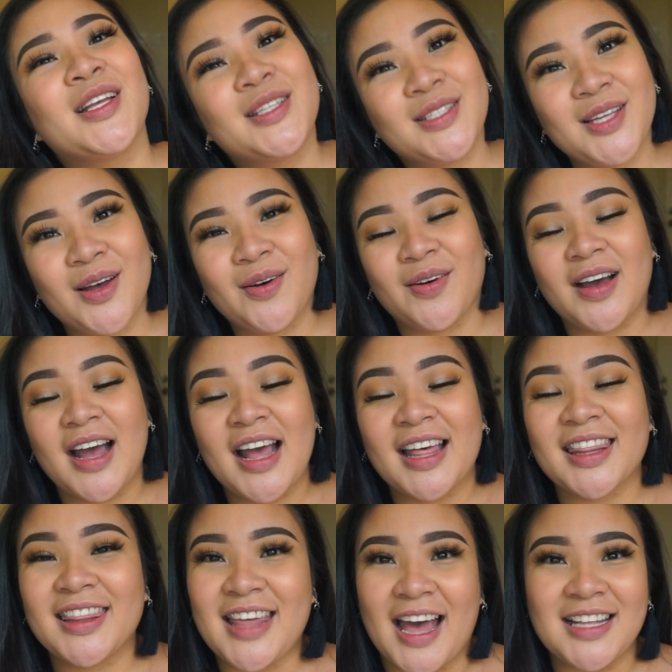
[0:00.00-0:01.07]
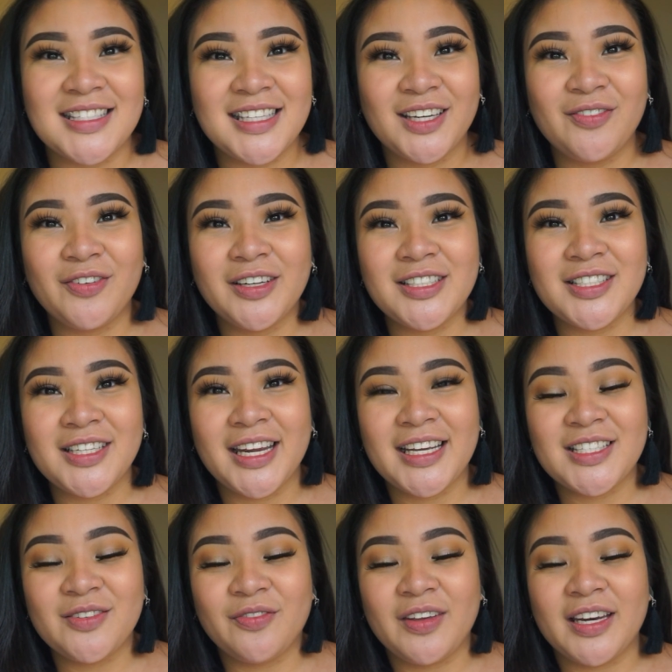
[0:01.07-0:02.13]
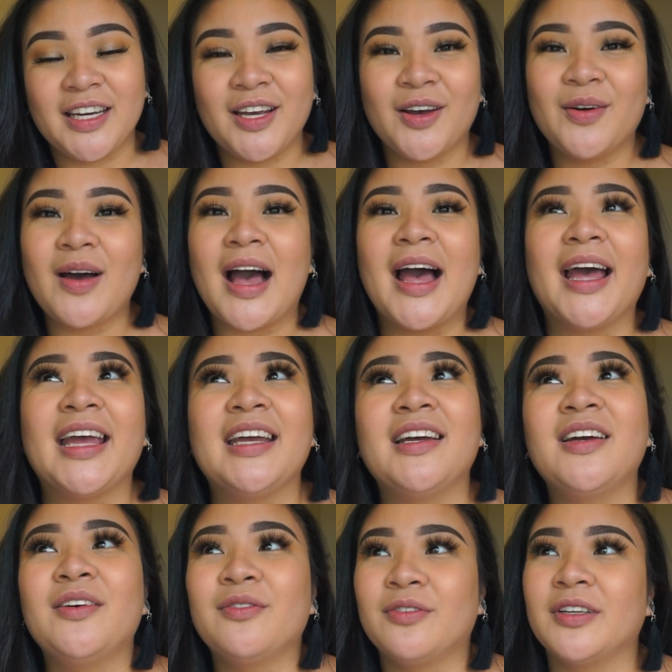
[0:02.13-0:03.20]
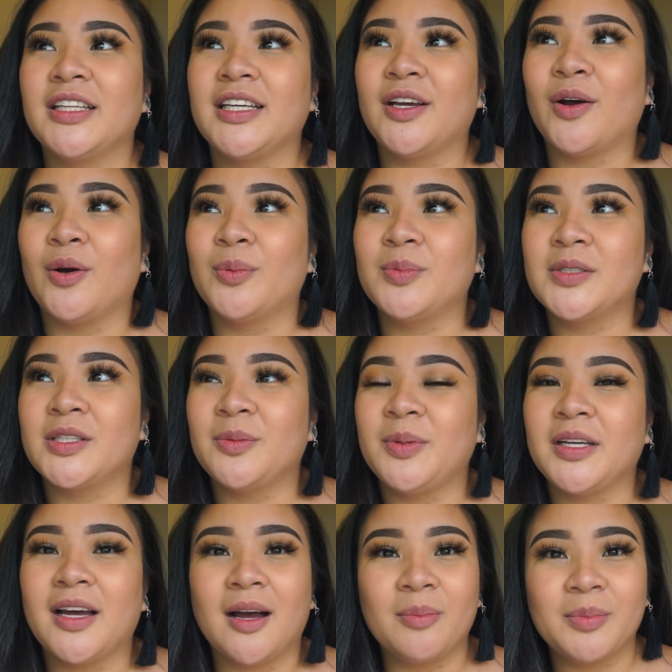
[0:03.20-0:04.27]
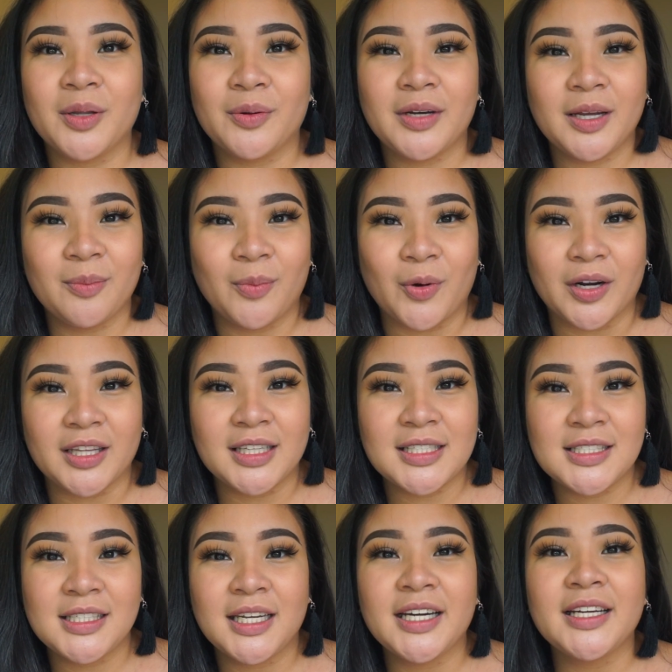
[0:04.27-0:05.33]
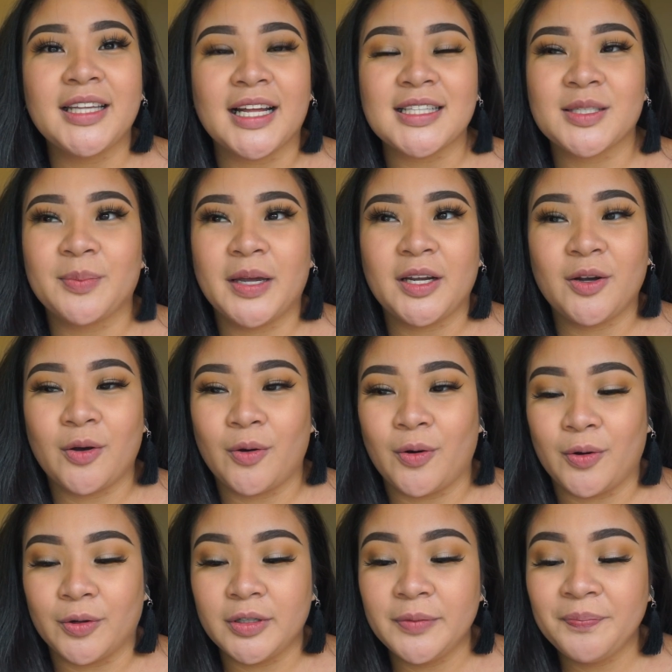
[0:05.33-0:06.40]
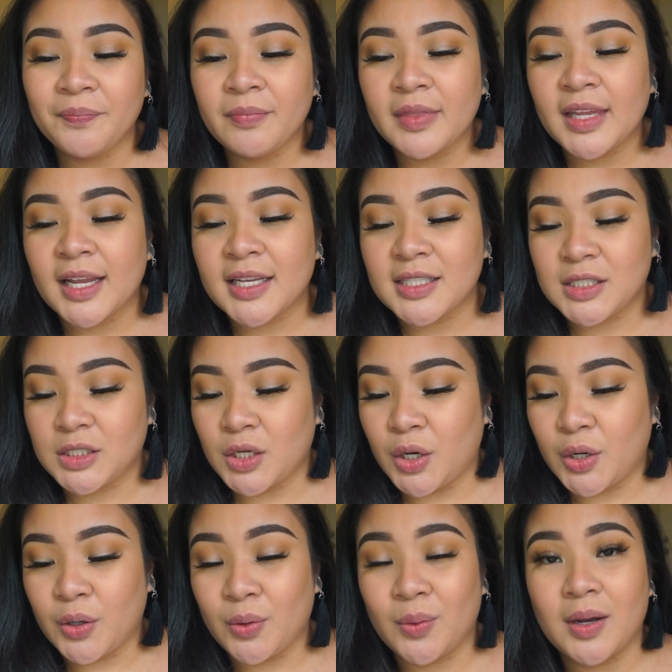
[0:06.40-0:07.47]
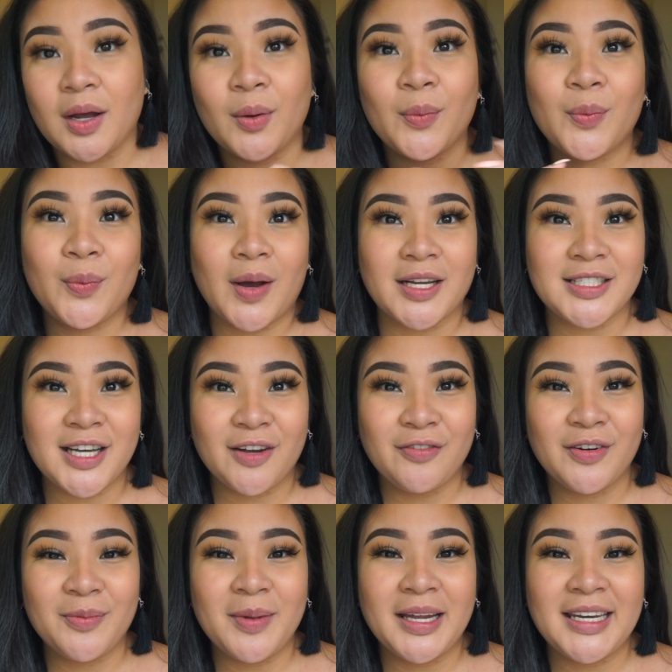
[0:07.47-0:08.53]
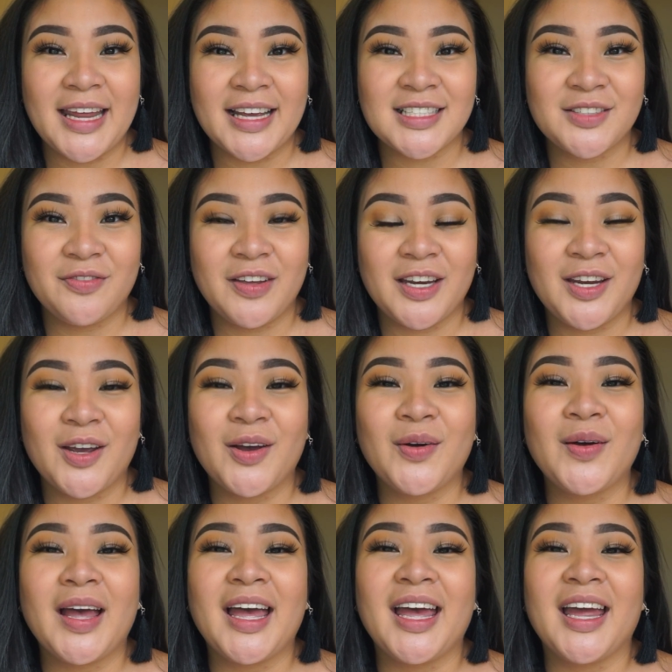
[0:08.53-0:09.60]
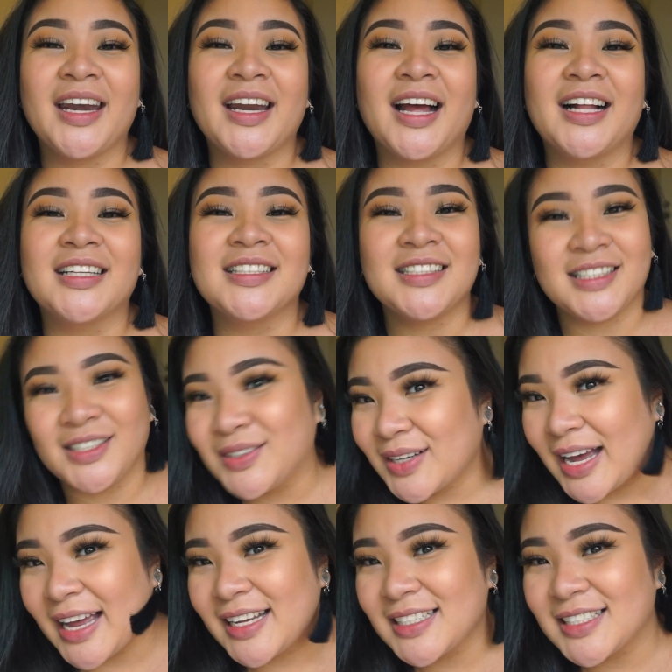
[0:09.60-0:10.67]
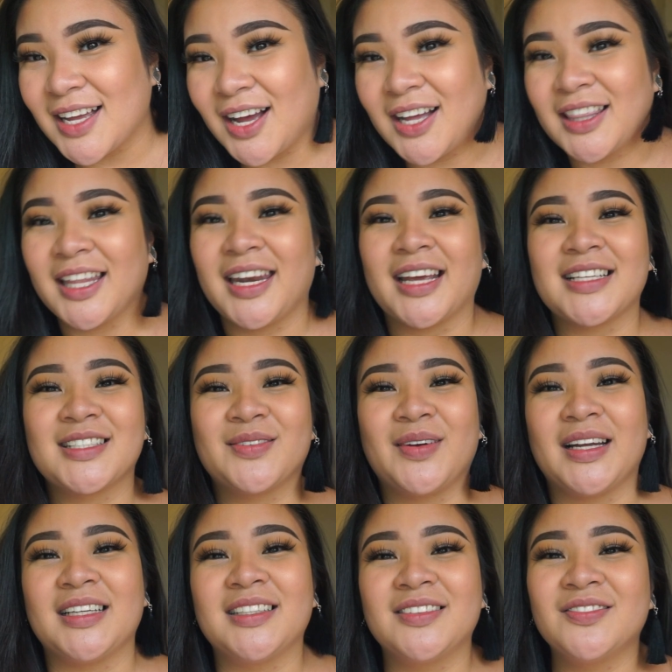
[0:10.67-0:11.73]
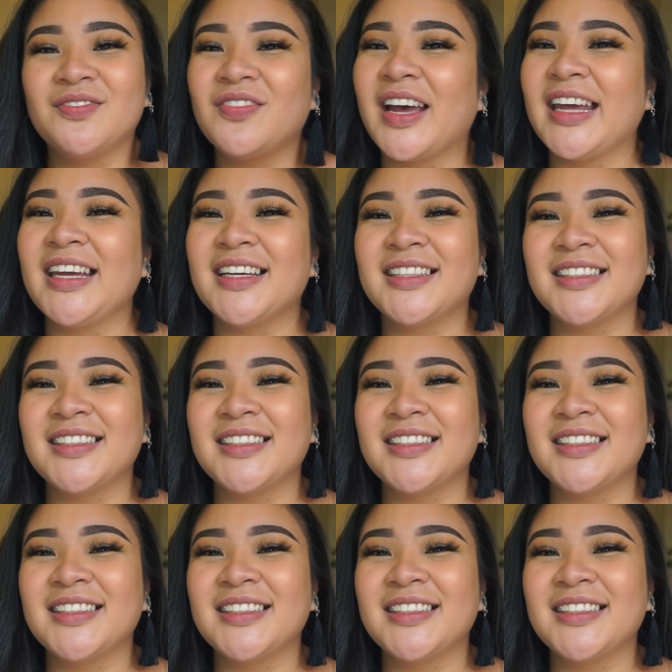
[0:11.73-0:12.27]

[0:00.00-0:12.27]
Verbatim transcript: So that's it for today's video. I really hope to be uploading more this year. That's my goal. So watch out for my next video, and I'll see you guys on the next one. Bye!